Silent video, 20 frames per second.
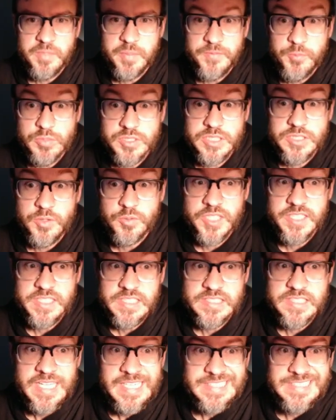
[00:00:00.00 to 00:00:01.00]
But if you resist those
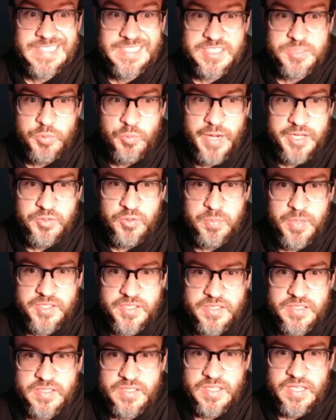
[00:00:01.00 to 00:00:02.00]
ideas, sickness will rack your
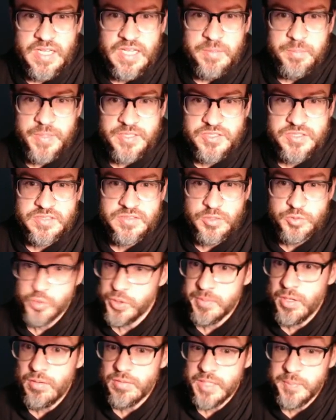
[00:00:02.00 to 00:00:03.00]
body. Best not to
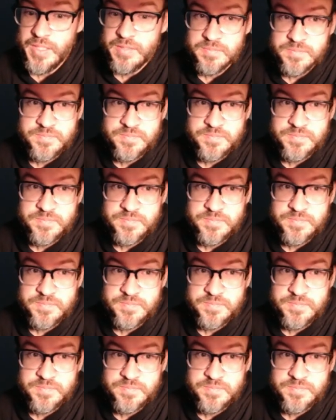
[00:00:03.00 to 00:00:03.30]
dream at all, like me.